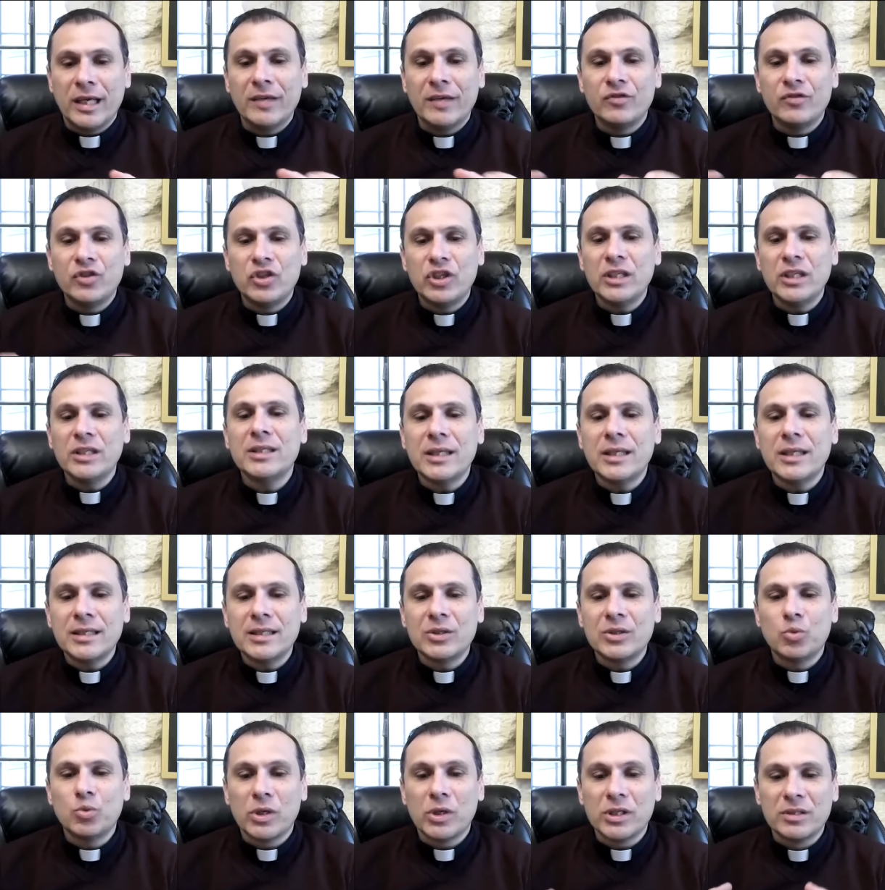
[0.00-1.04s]
If
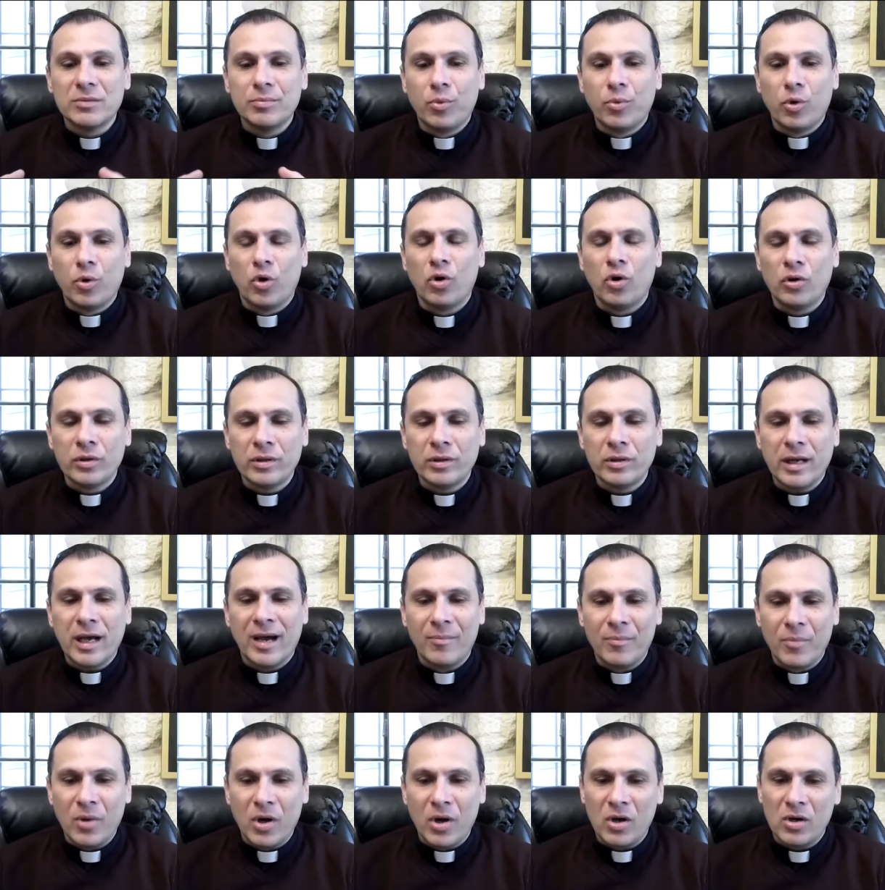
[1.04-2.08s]
Jesus was born
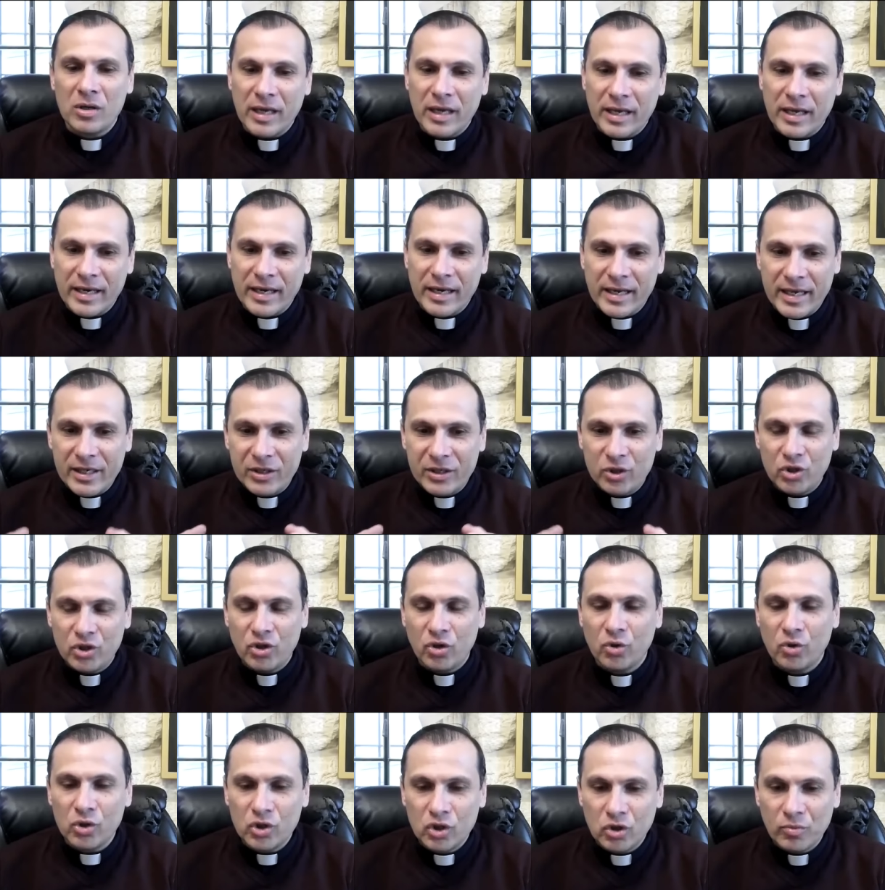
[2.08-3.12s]
among and he
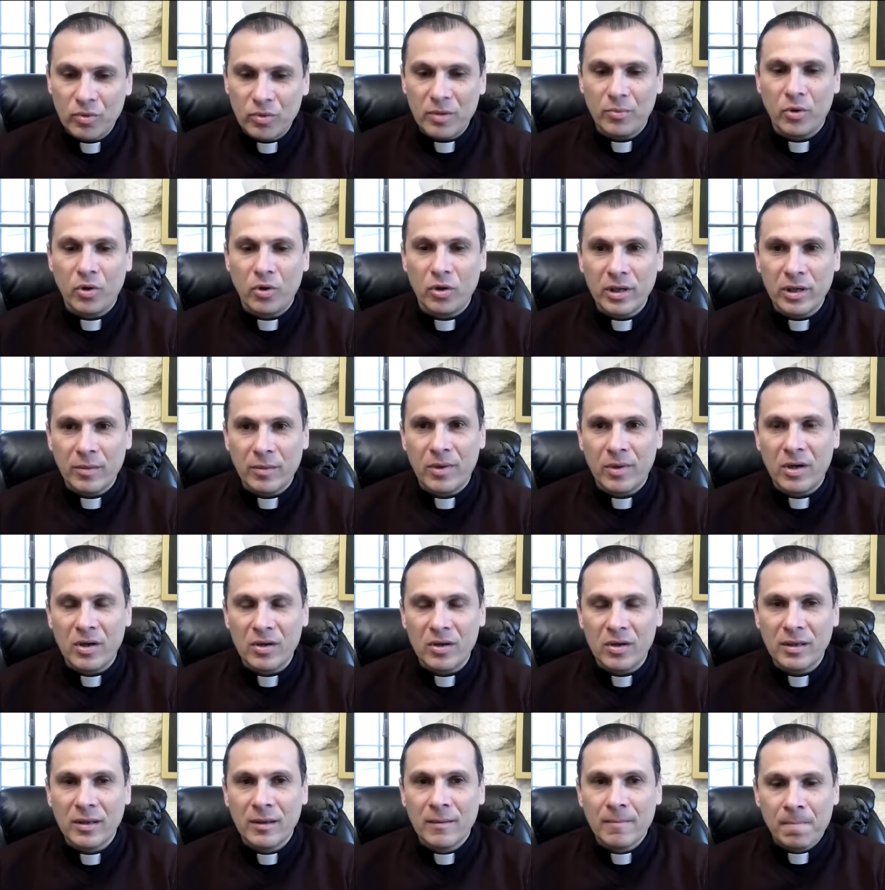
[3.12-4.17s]
chose to be born
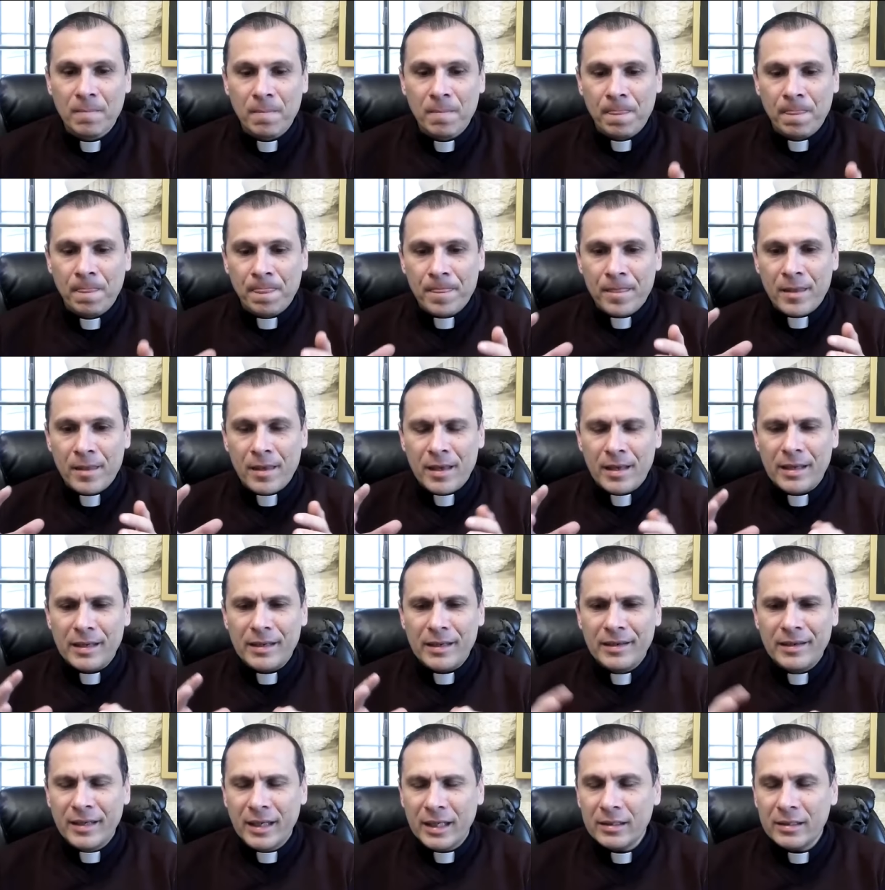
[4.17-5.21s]
among
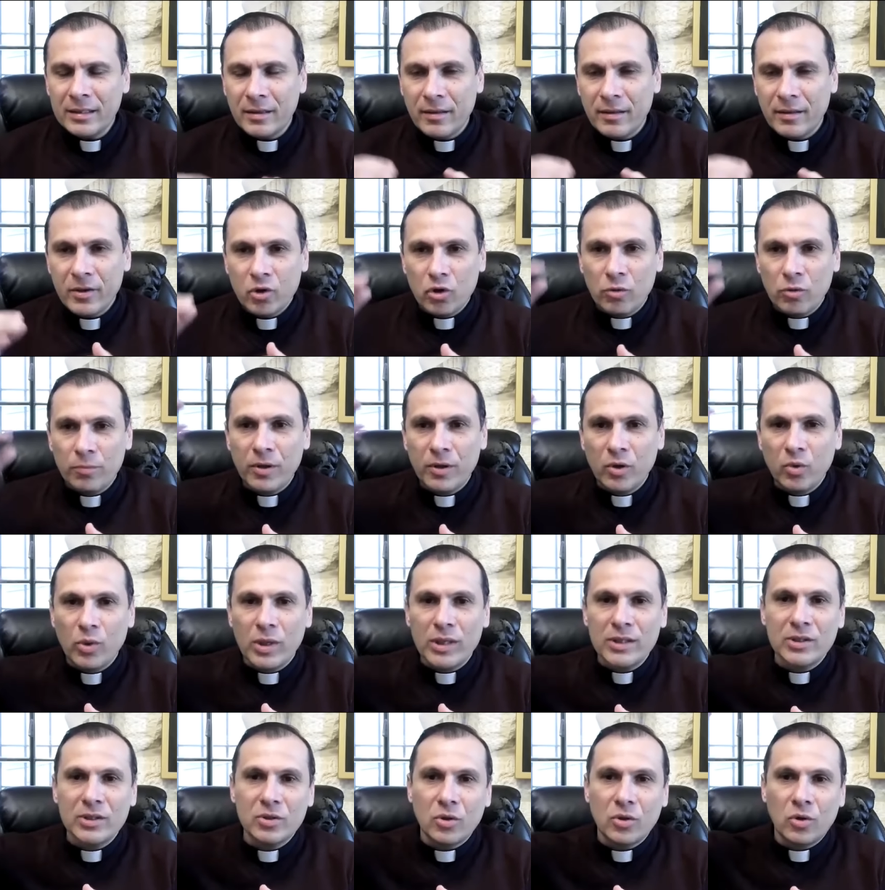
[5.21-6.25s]
not the noble
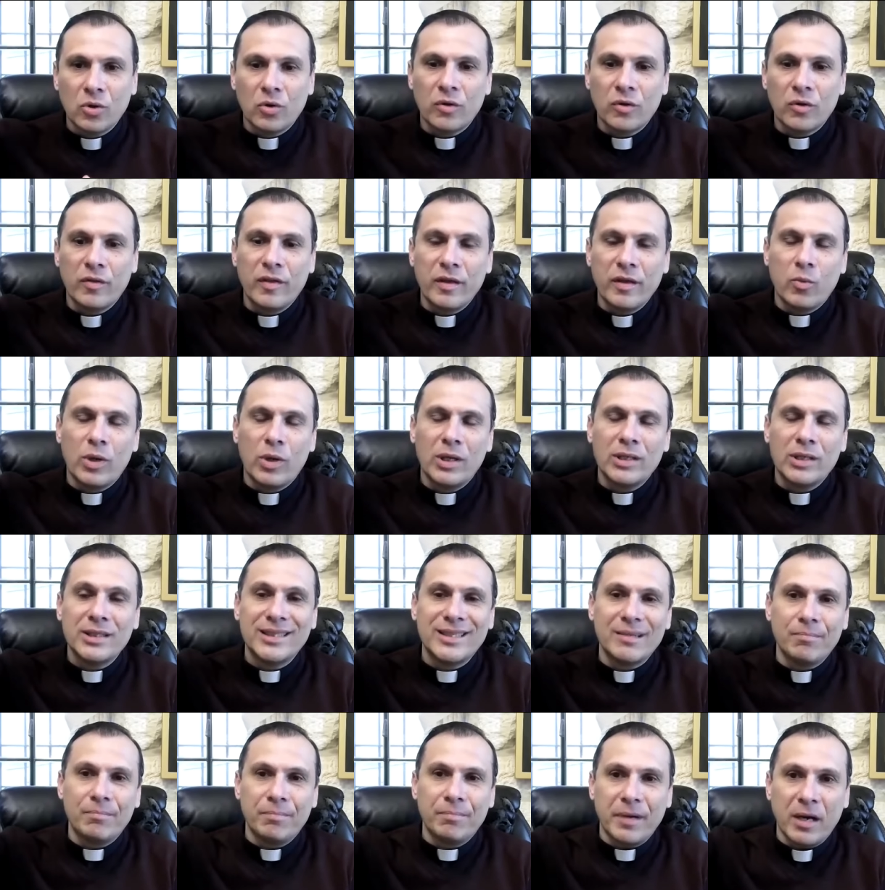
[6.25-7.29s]
ones or the ones in